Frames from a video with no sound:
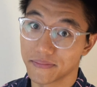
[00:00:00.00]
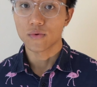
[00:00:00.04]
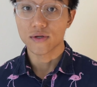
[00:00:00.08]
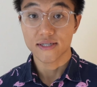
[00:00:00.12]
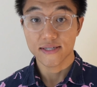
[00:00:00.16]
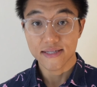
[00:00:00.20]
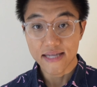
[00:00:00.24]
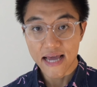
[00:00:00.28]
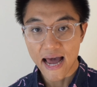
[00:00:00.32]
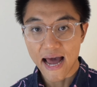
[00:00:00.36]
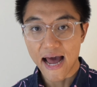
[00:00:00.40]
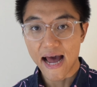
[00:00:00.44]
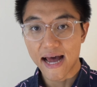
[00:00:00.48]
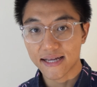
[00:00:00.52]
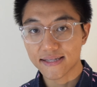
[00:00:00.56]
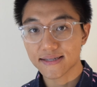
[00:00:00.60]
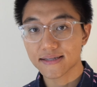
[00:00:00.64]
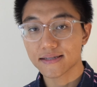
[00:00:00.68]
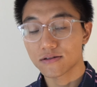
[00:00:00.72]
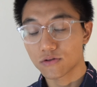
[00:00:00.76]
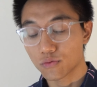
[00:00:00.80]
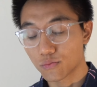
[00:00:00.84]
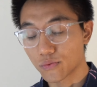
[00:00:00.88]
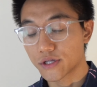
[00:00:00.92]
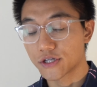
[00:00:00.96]
was
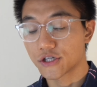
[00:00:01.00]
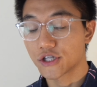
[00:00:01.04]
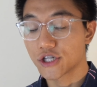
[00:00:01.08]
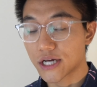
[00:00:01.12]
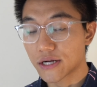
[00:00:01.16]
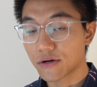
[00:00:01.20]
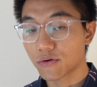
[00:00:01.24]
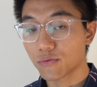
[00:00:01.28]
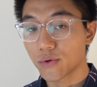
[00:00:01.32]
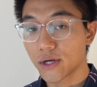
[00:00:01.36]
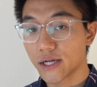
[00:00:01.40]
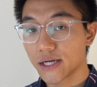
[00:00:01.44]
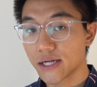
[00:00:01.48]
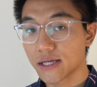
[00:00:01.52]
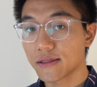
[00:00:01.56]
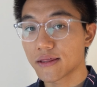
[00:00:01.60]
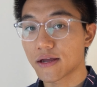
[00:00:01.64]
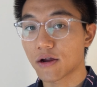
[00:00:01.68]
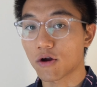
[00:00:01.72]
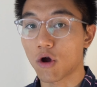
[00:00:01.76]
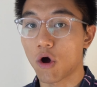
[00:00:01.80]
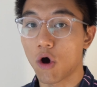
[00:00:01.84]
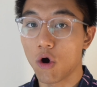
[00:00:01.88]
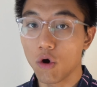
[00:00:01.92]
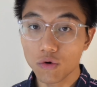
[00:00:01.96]
tasked with generating
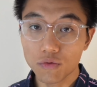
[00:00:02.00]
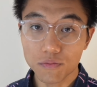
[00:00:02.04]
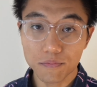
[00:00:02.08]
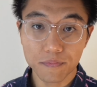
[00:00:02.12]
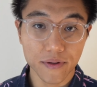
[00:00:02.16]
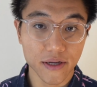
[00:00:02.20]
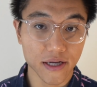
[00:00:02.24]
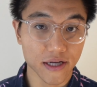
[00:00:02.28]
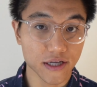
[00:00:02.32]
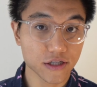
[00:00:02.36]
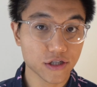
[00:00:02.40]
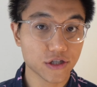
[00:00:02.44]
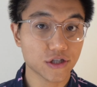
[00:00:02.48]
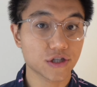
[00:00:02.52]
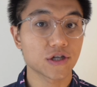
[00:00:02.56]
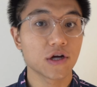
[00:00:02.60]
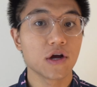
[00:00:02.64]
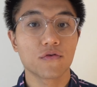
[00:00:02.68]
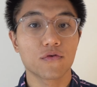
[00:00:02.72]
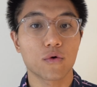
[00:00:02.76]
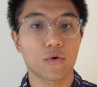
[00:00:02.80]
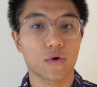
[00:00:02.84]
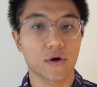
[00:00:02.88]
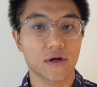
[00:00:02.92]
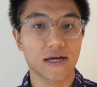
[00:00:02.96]
their own pitch
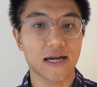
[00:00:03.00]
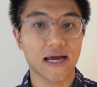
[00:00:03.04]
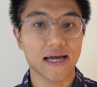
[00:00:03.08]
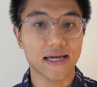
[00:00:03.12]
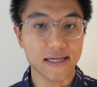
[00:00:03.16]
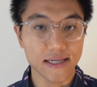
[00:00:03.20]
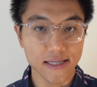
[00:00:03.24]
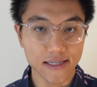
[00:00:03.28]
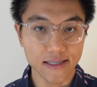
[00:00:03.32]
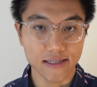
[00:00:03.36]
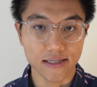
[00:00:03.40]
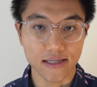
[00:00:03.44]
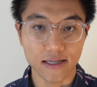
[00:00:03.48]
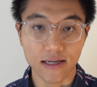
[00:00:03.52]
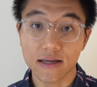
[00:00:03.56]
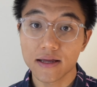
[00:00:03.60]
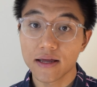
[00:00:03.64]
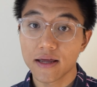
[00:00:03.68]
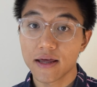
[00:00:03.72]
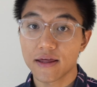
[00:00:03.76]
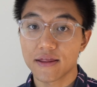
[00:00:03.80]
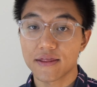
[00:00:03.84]
for an idea